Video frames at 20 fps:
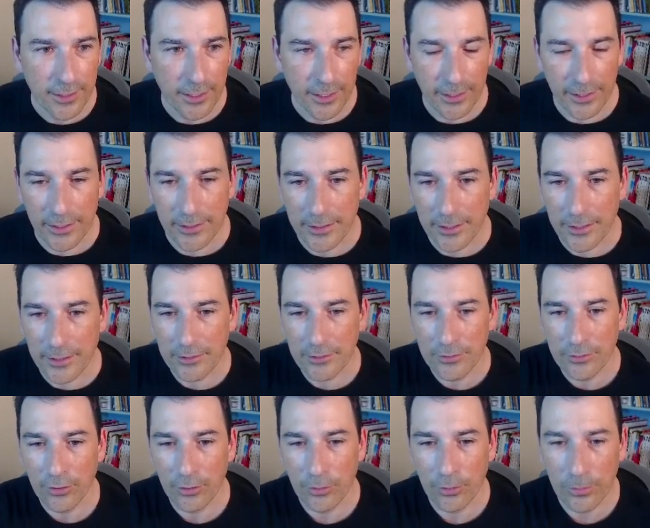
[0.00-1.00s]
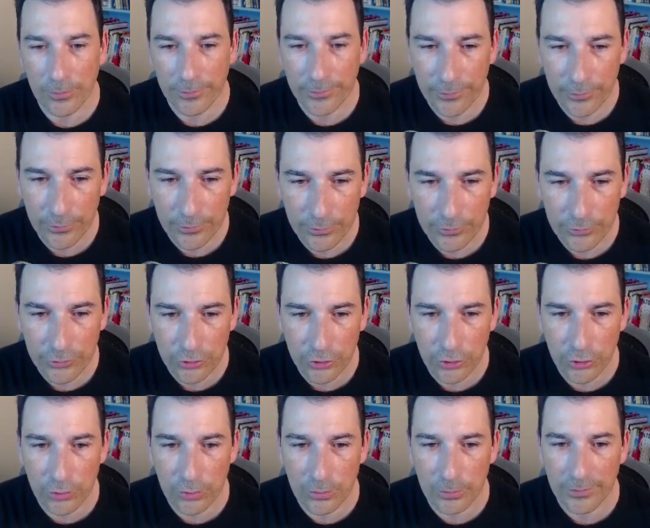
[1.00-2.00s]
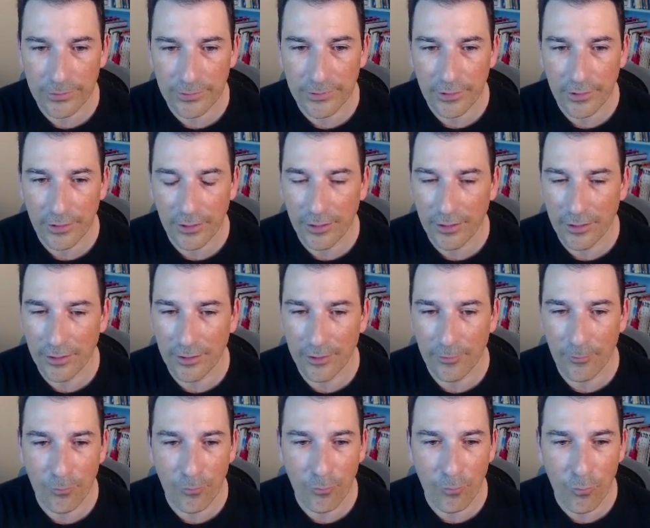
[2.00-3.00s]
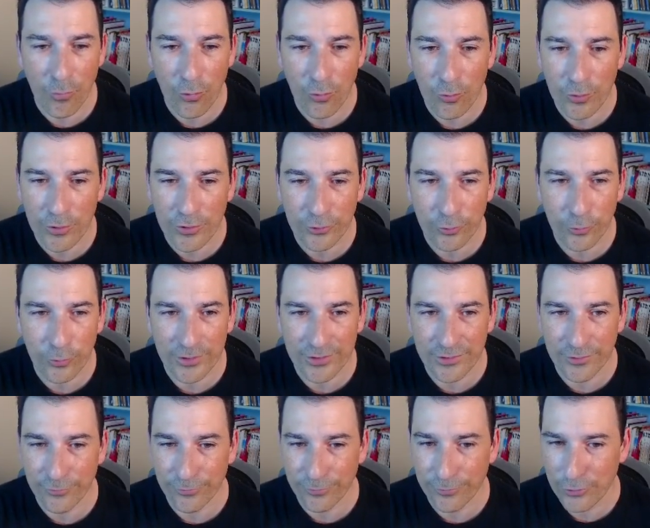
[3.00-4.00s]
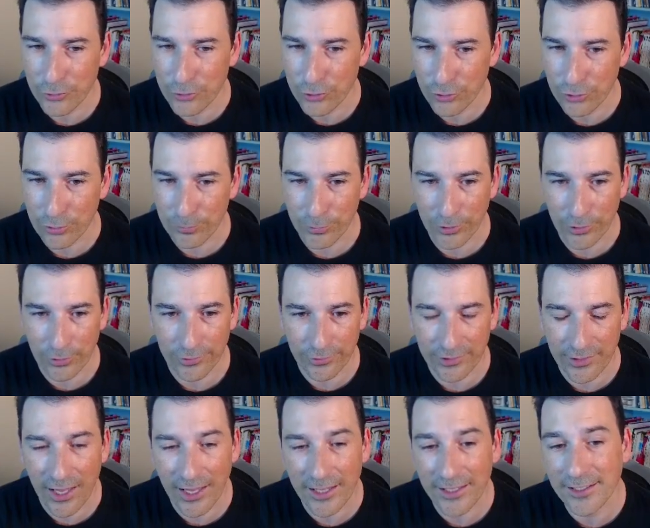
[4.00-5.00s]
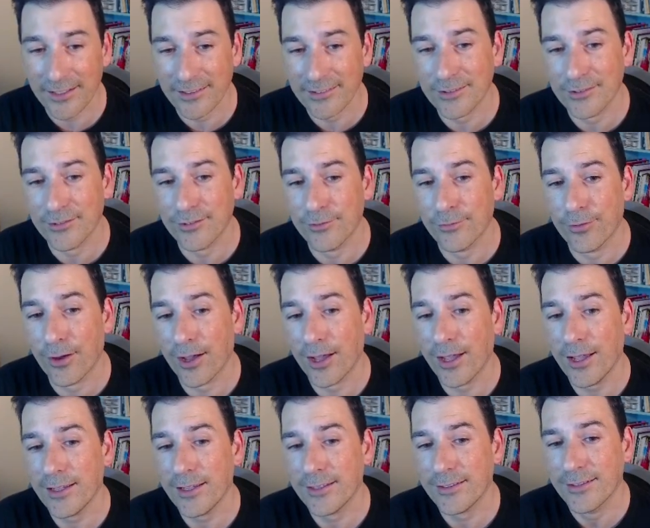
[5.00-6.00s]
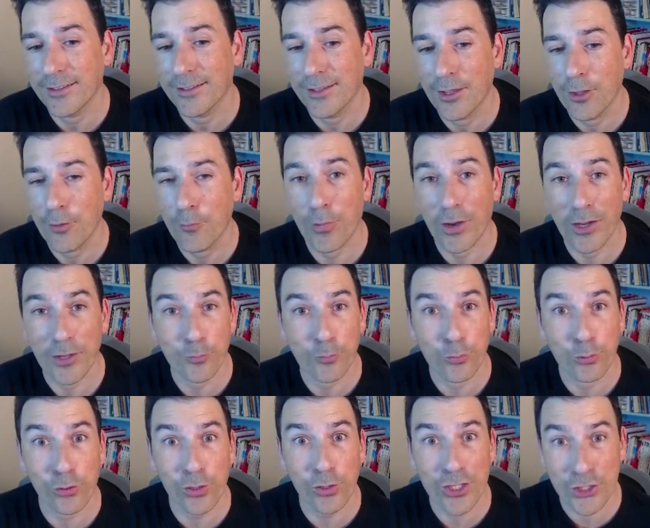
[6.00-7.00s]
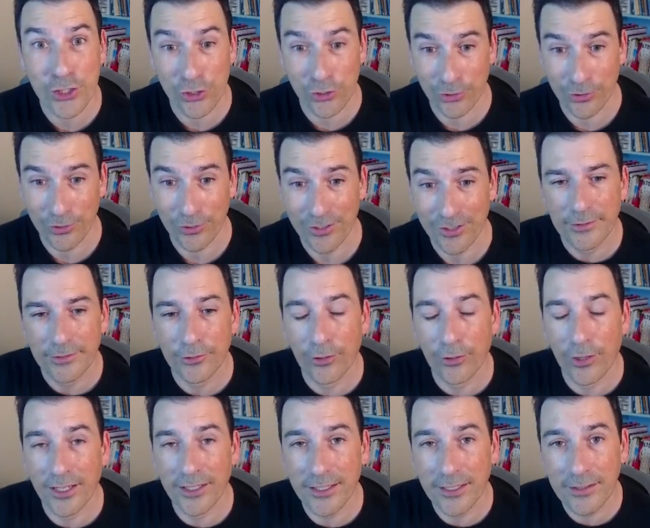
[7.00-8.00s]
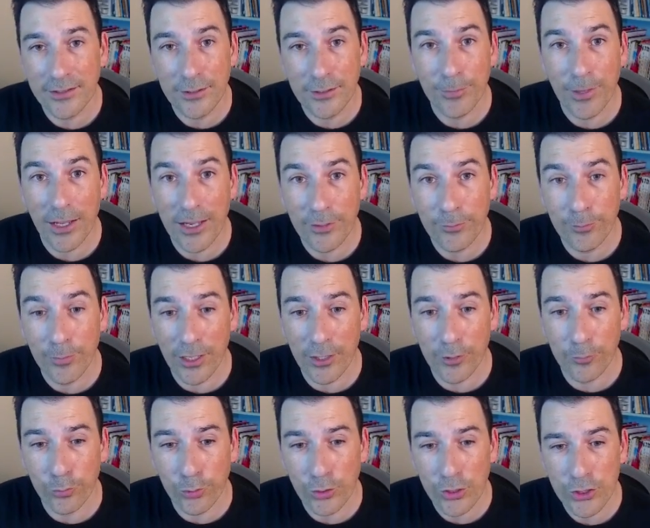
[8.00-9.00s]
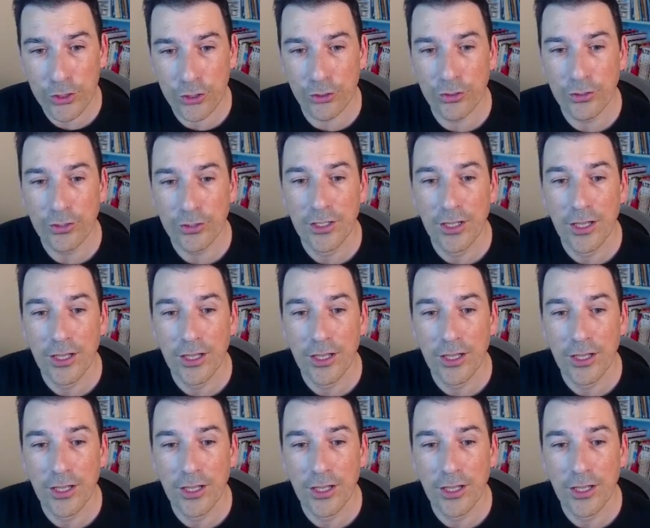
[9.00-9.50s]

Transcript: And I can also use a more interesting feature because I can divide by pressure. So I can divide by pressure,